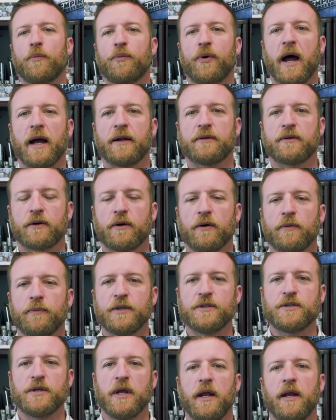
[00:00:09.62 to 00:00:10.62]
Practical
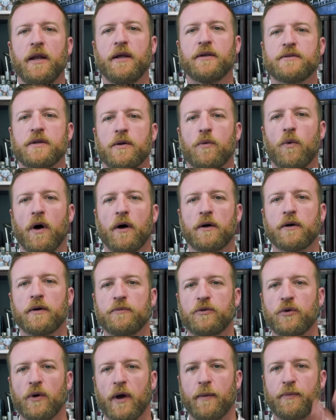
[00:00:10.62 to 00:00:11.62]
Machinist, and
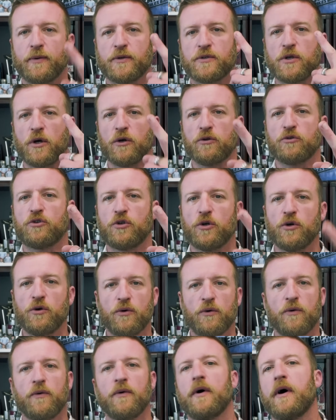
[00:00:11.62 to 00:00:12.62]
welcome to episode
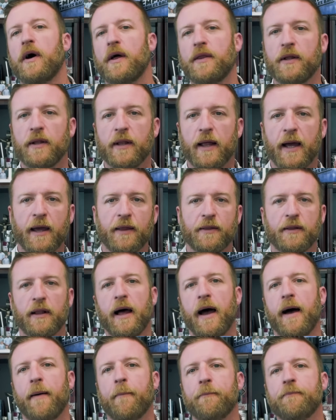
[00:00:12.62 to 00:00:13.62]
two of the Lathe
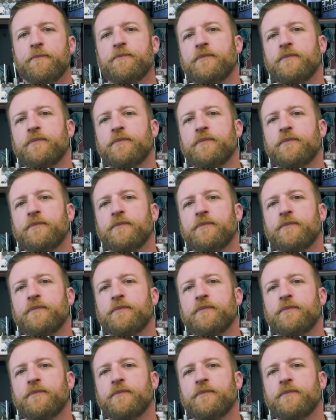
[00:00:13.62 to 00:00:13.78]
Lab.